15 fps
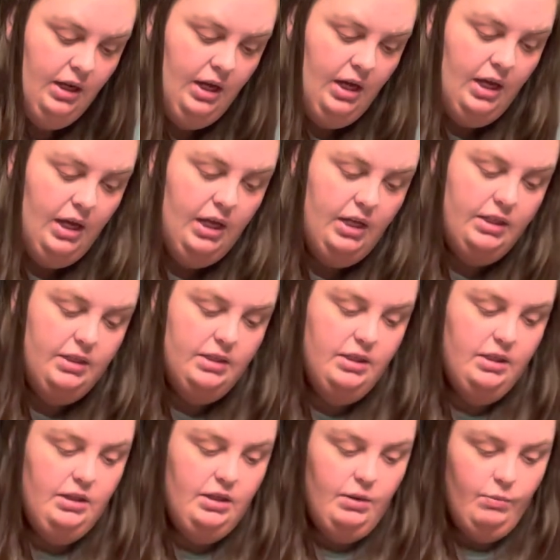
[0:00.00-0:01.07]
is the
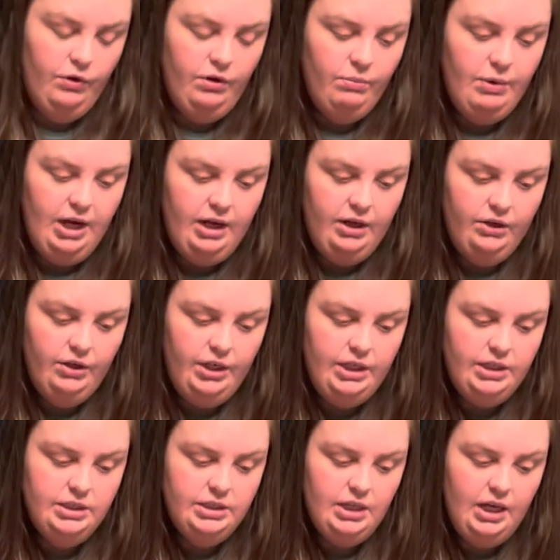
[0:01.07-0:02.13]
number of
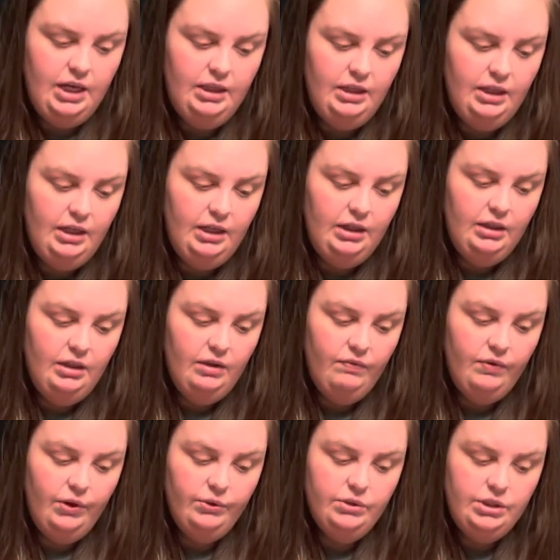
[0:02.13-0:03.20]
batteries and then the
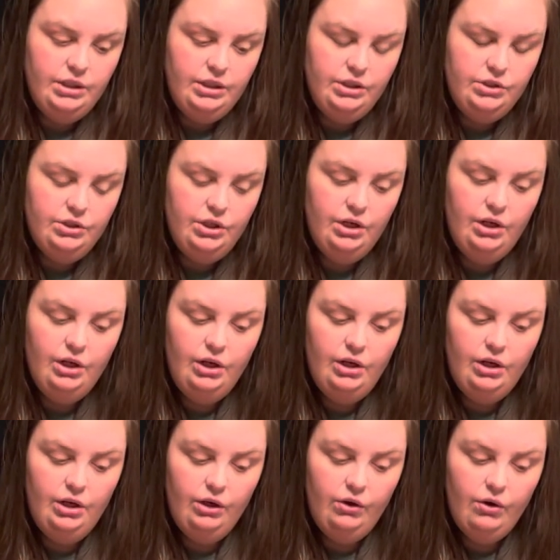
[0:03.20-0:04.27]
voltage
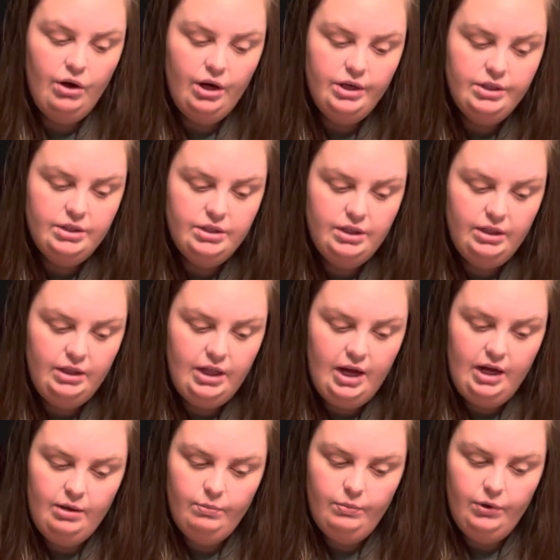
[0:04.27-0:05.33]
across the
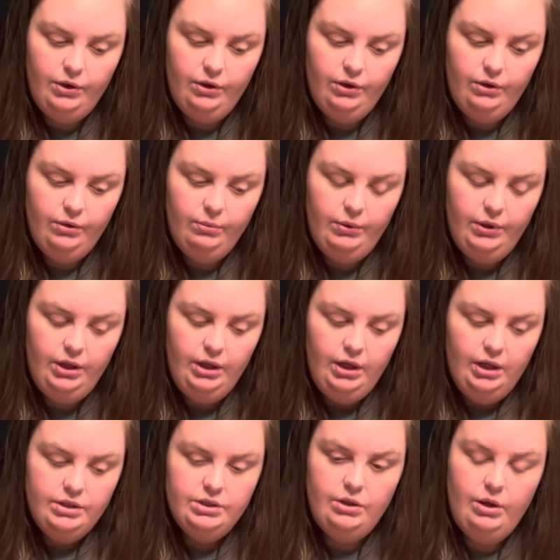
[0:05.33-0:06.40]
light bulb.
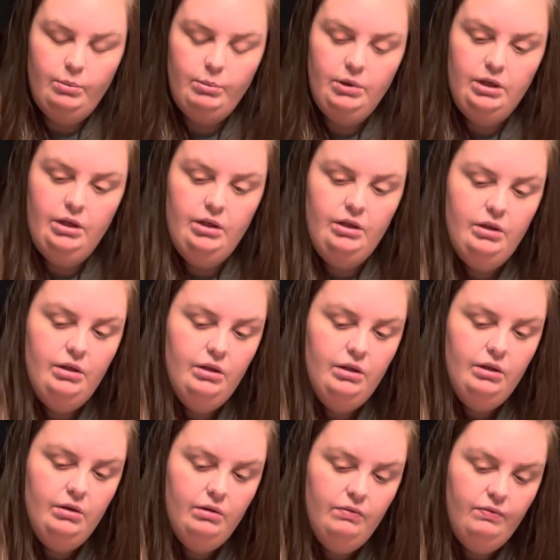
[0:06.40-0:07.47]
So I'm going to
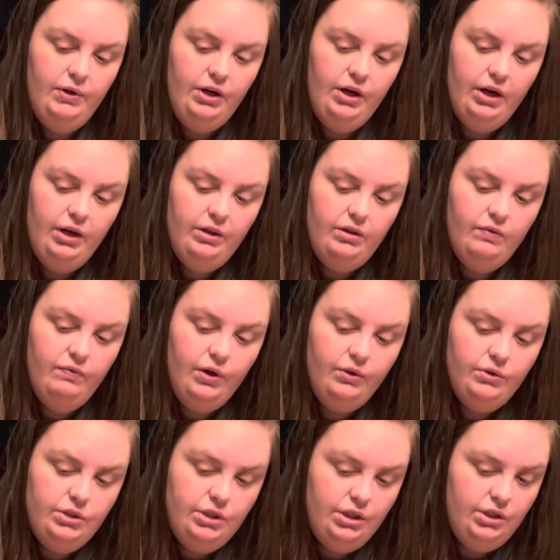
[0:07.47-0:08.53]
figure out the
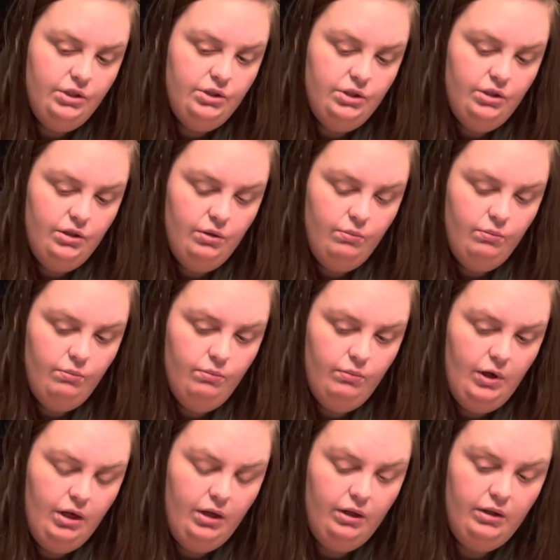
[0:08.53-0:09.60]
voltage
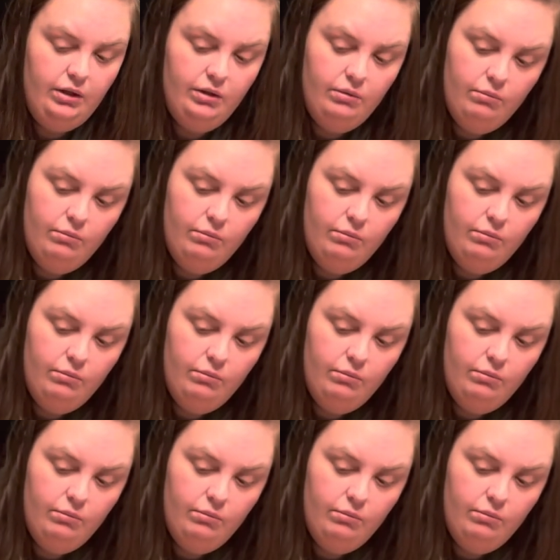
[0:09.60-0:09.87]
on